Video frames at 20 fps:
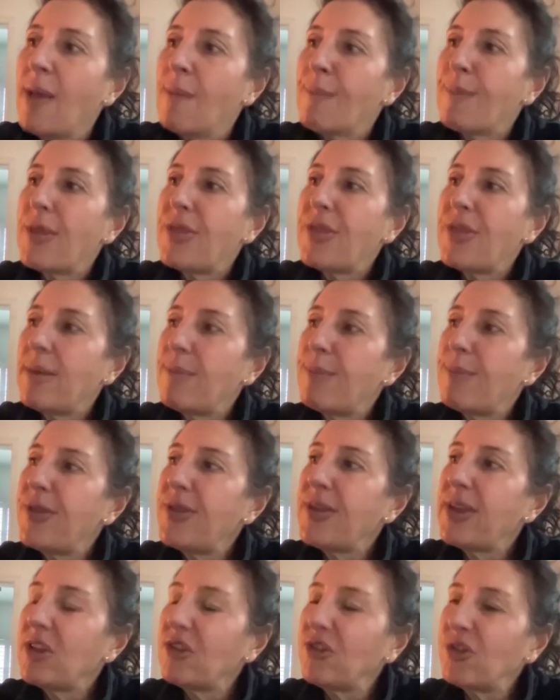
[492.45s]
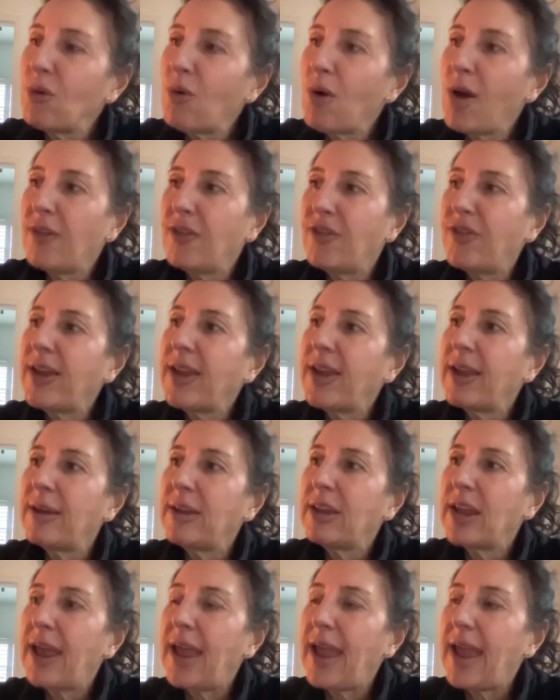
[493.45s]
But the issue I
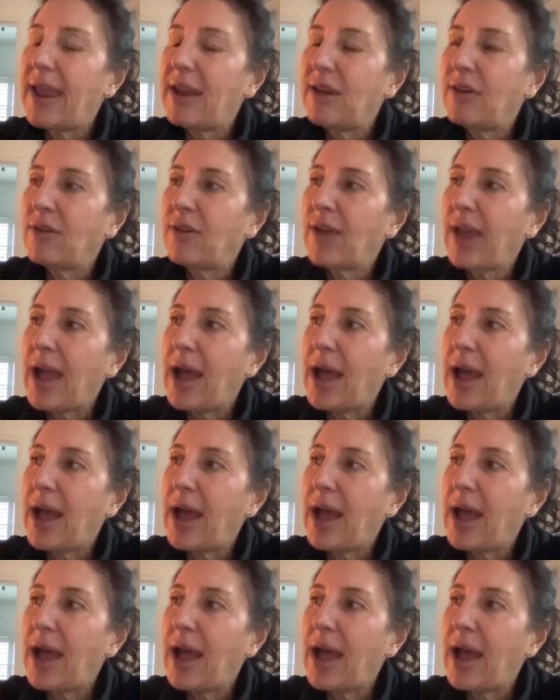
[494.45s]
see, and